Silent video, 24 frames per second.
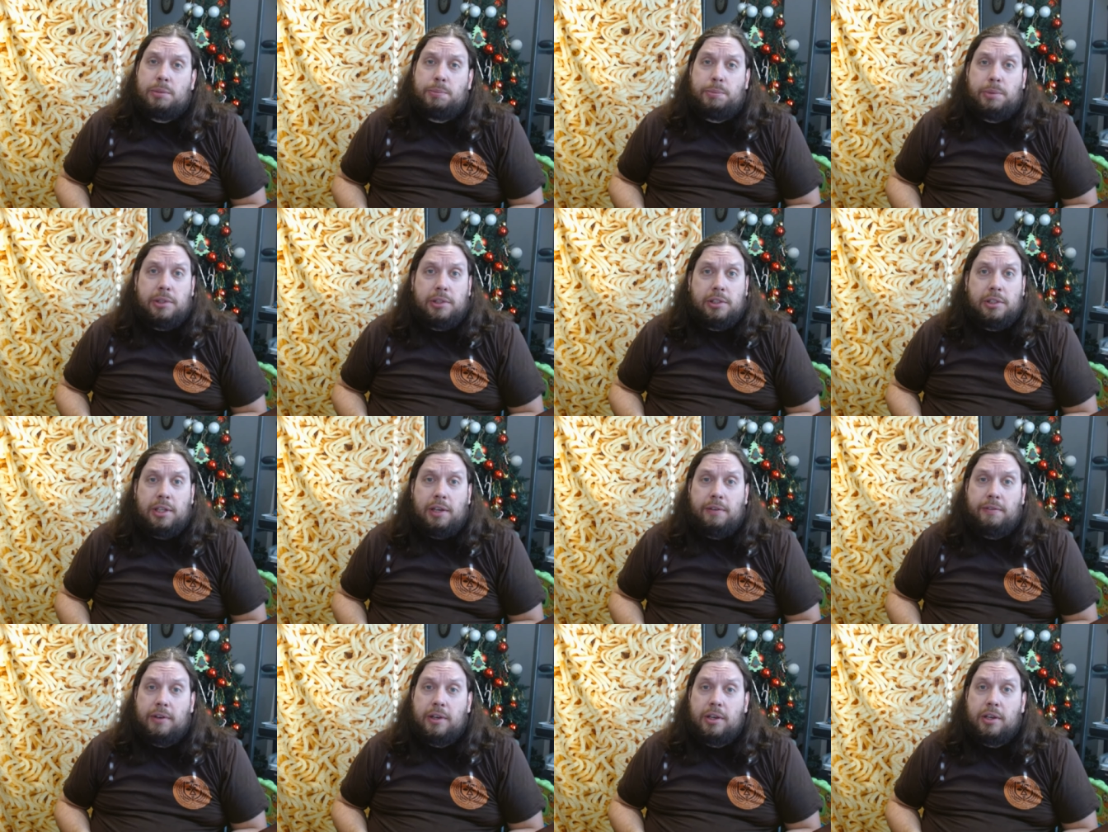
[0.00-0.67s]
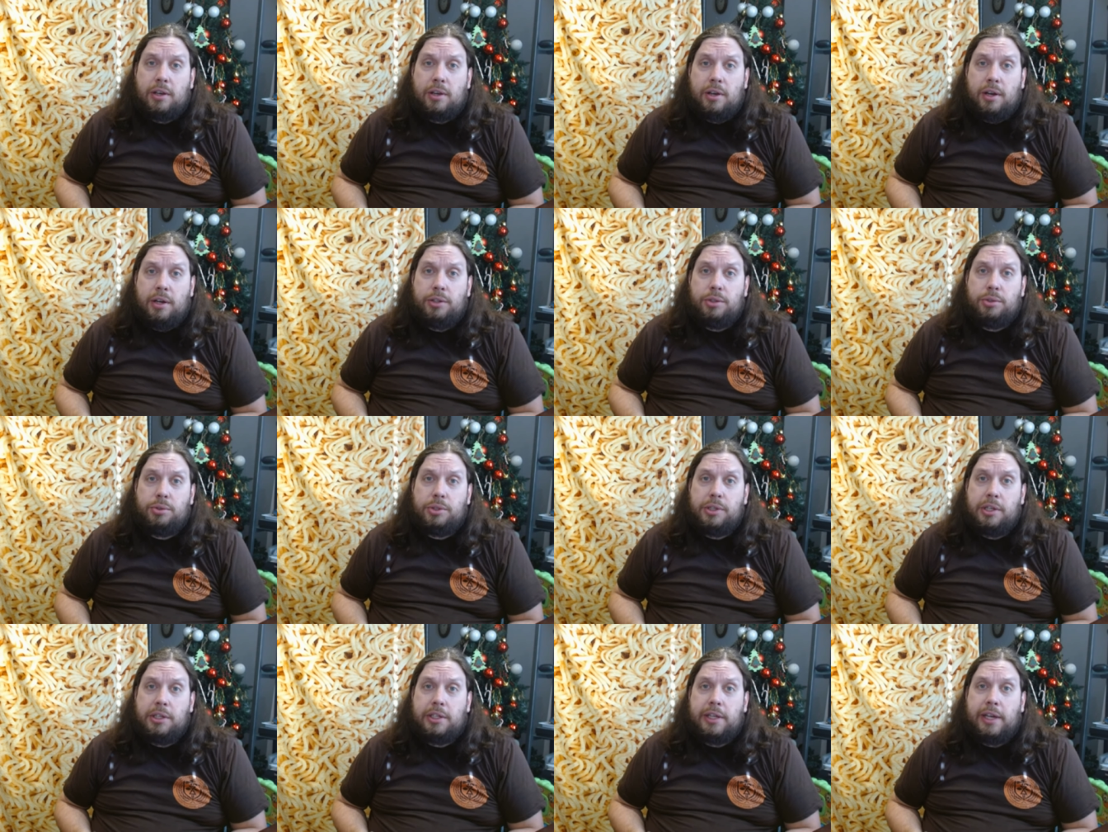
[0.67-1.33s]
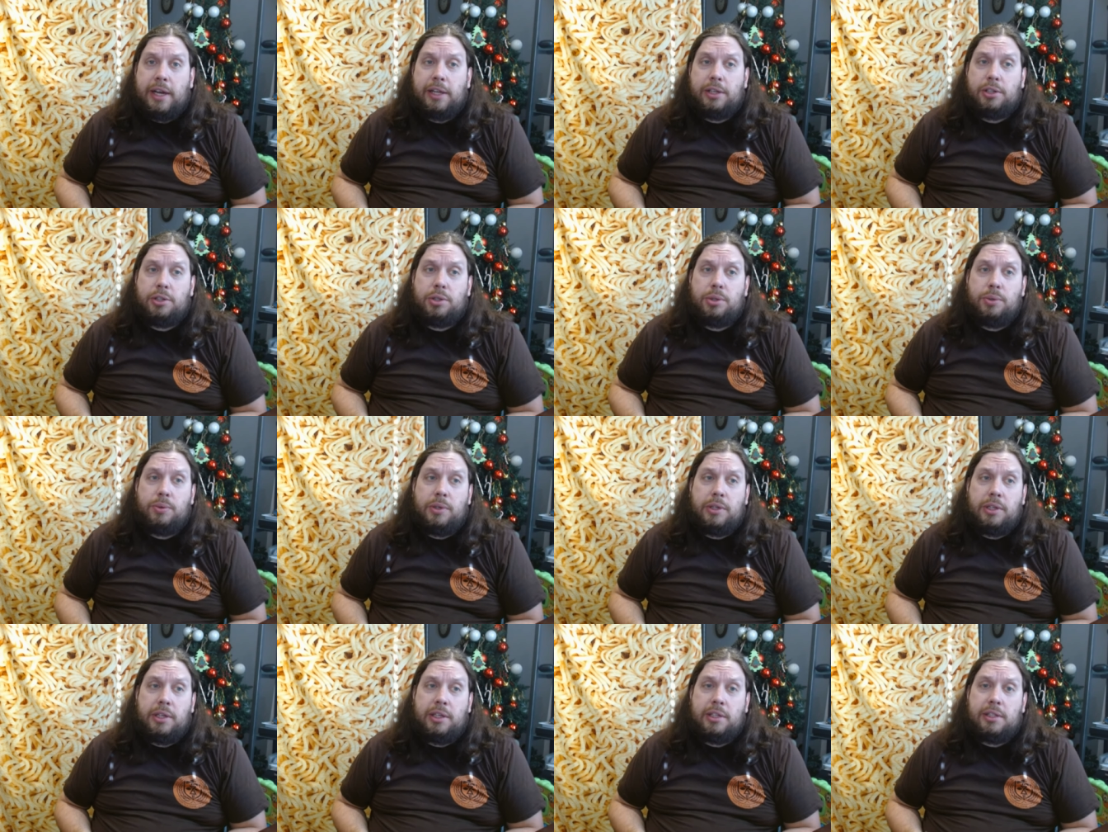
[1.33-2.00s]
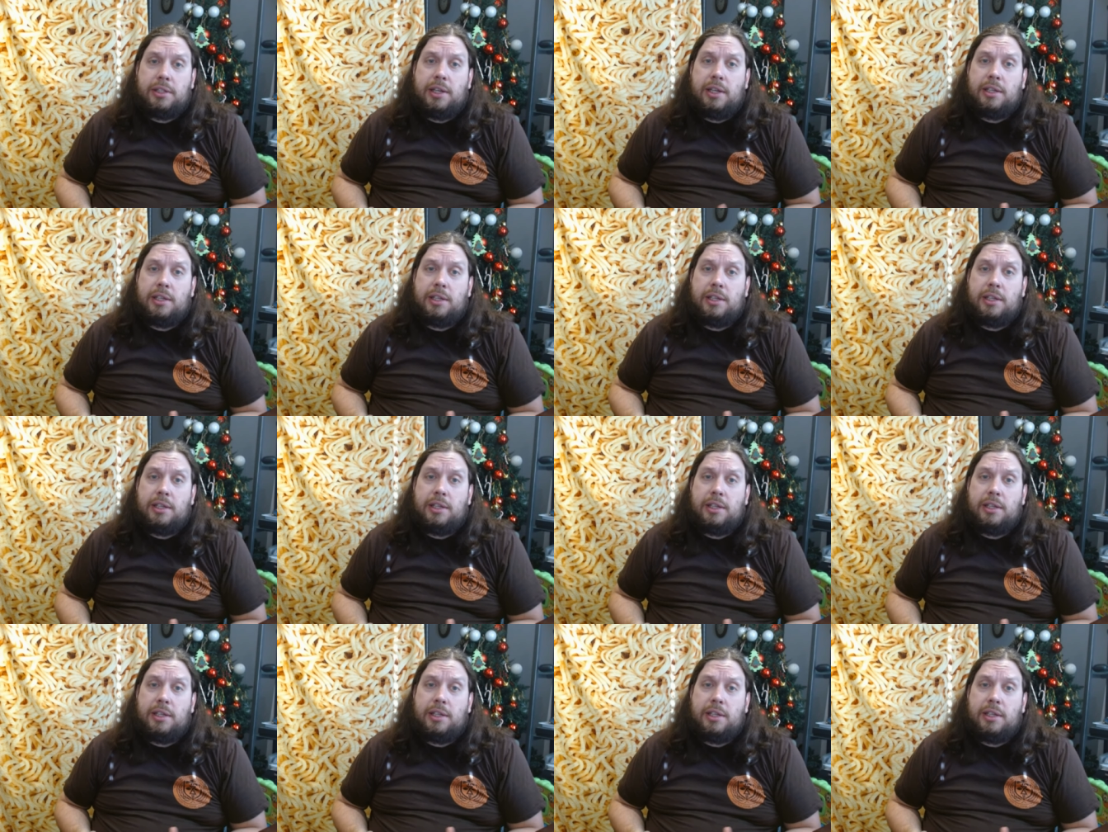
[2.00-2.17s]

specific country attached to it.